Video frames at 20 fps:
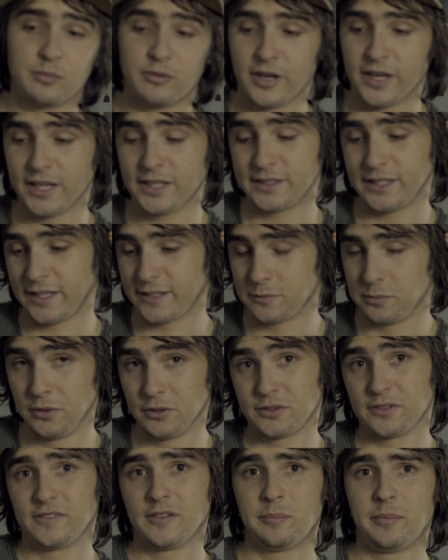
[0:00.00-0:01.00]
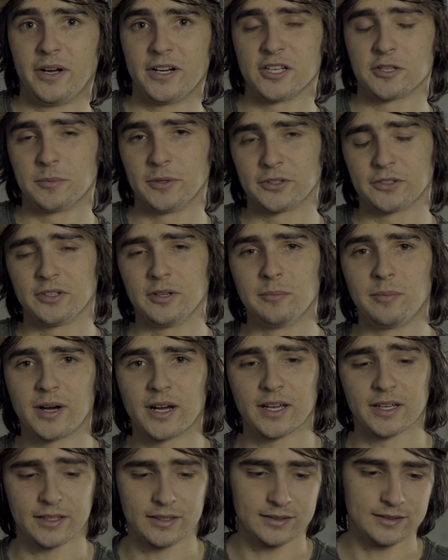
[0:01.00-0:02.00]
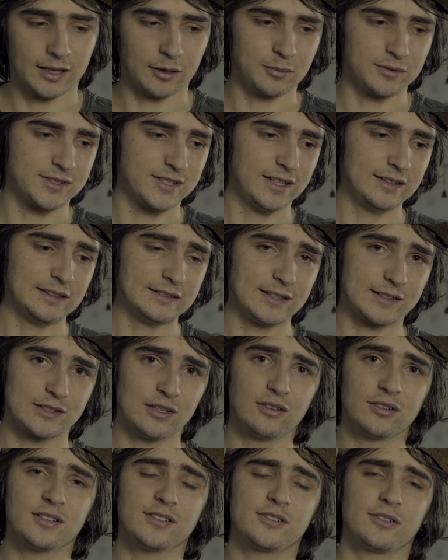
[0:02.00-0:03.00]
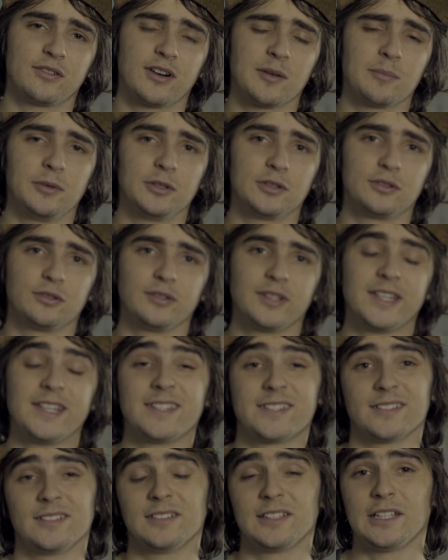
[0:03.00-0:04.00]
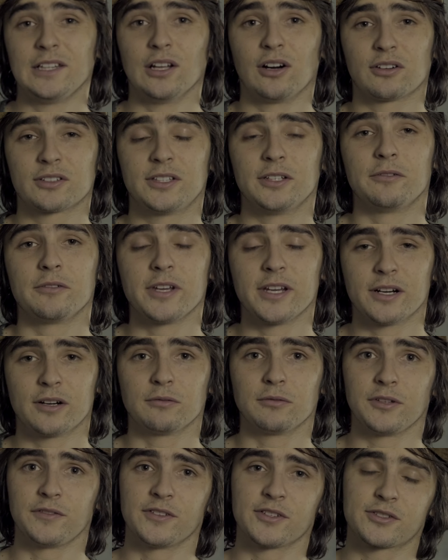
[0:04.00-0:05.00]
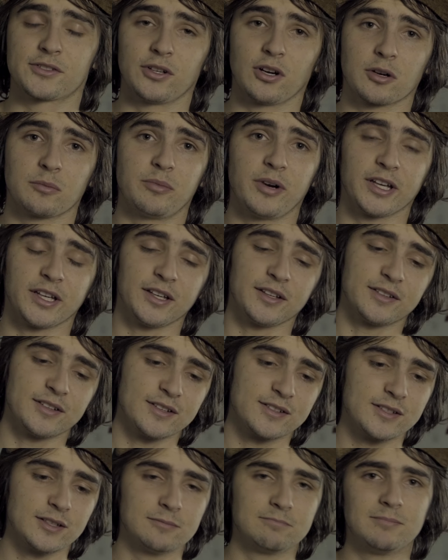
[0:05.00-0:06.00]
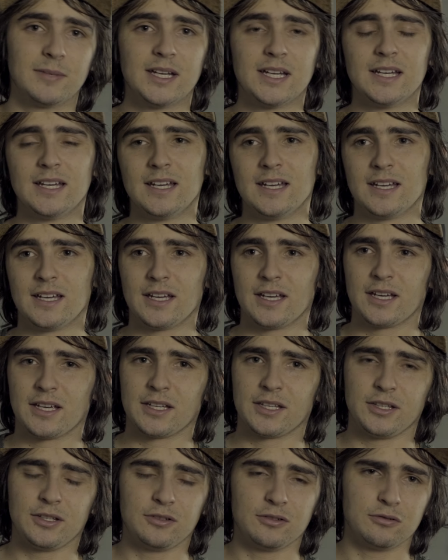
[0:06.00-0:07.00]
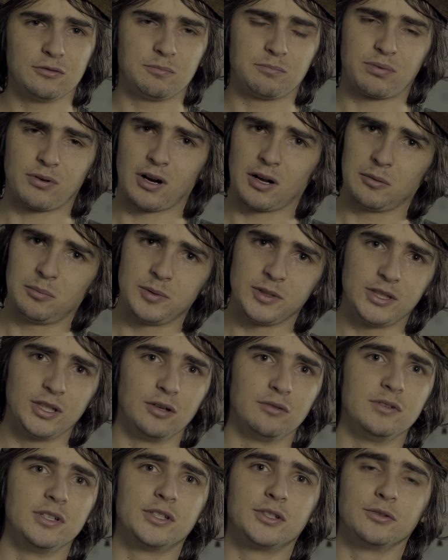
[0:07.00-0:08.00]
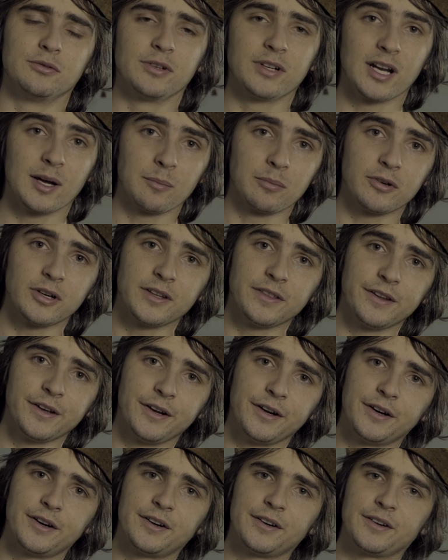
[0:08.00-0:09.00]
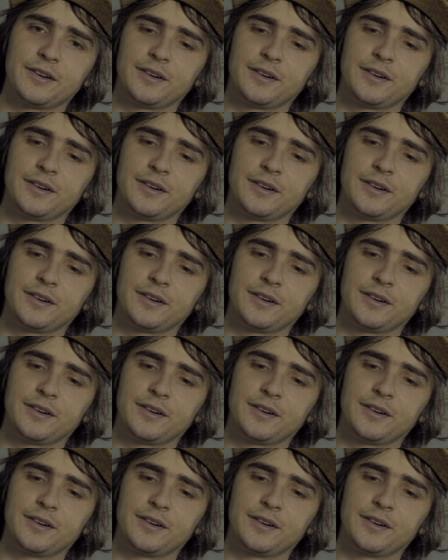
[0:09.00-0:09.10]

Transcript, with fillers: brake takes most of the punishment on a bike, and I would say that as long as you're able to easily lock the rear with the stock braking system, you probably don't need to do an upgrade there.